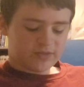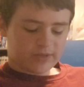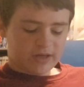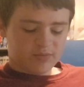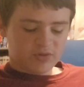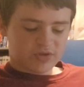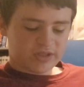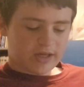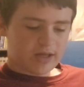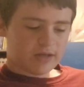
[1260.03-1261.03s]
what I
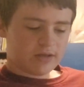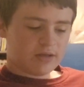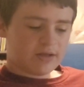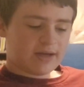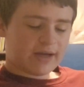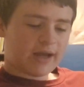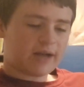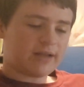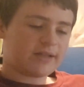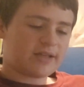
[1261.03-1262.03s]
appreciate. I kind
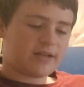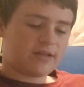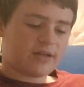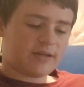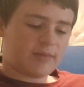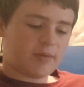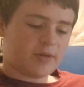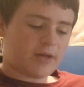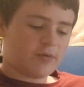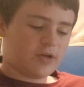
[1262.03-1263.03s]
of like that. I'm
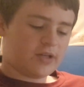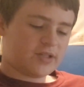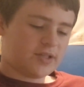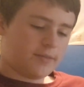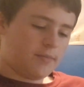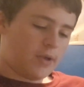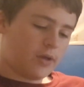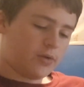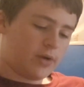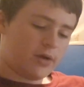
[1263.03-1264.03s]
glad we're getting to see
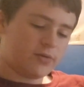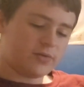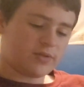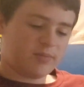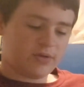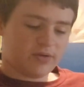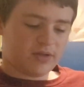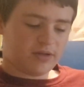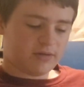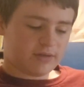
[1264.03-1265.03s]
other characters appearing in
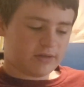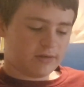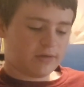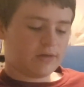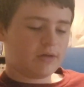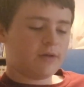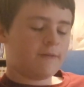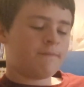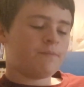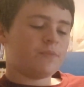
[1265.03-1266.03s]
here that are
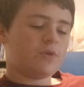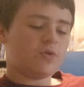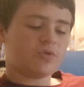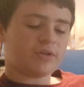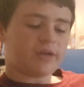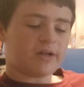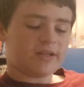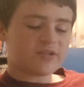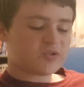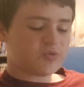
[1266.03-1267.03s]
usually not.
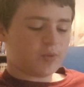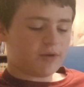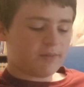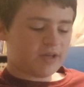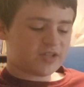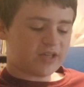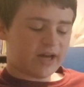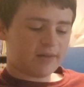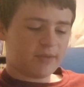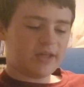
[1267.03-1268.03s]
This is what makes
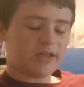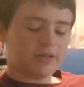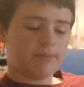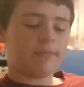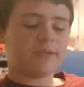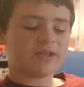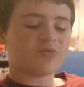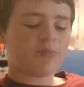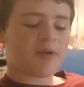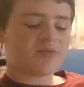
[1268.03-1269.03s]
me
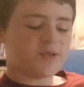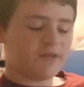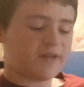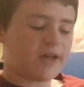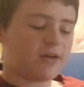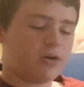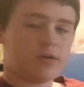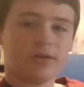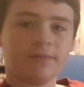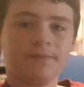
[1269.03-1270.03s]
love Guy
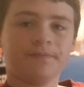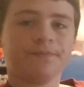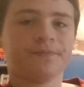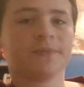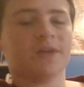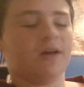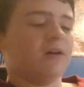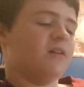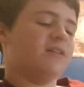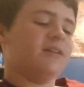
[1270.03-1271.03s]
Gardner.
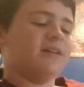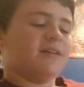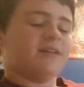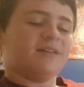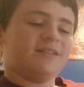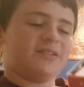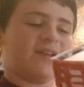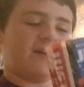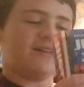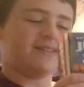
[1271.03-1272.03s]
So yeah.